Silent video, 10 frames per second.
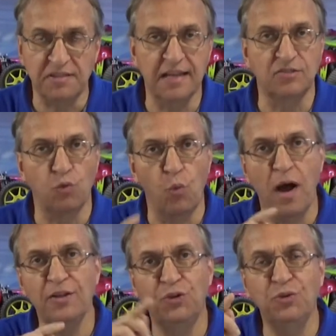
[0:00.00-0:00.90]
Yes,
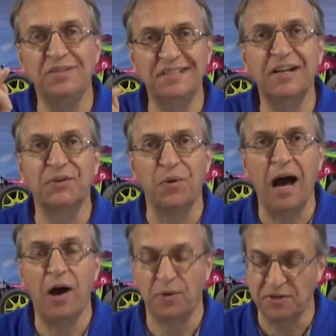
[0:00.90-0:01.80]
120
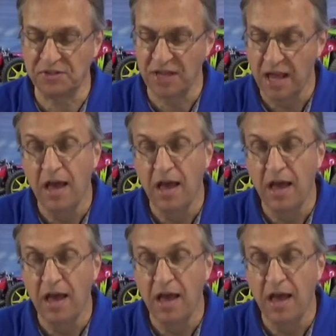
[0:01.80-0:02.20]
hours